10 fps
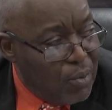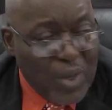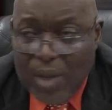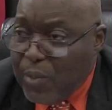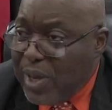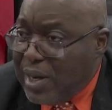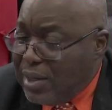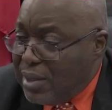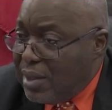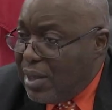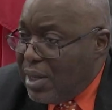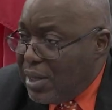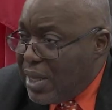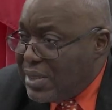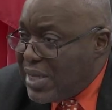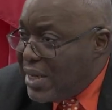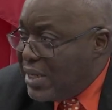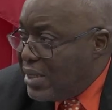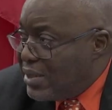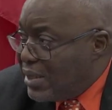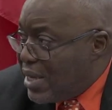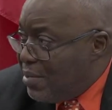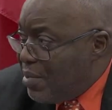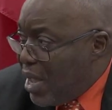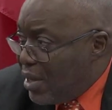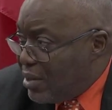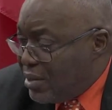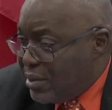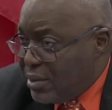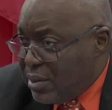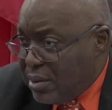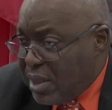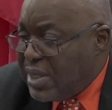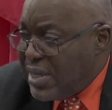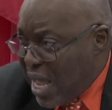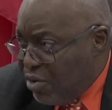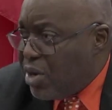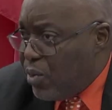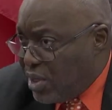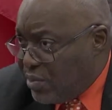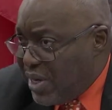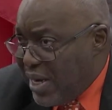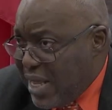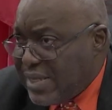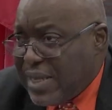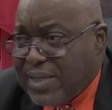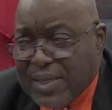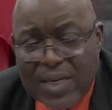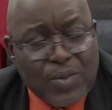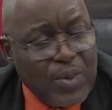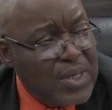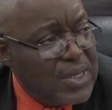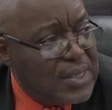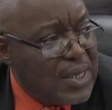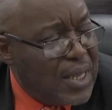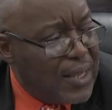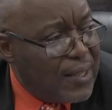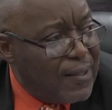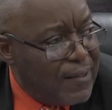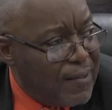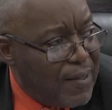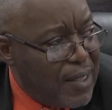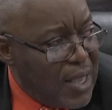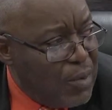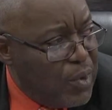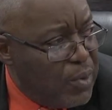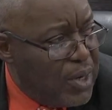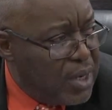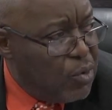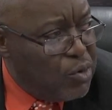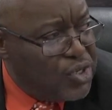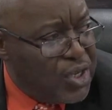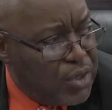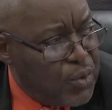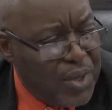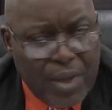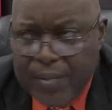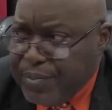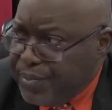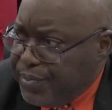we will get Sandals to come back. Not in direct words, but in essence, that is what he's saying. And we will negotiate with them.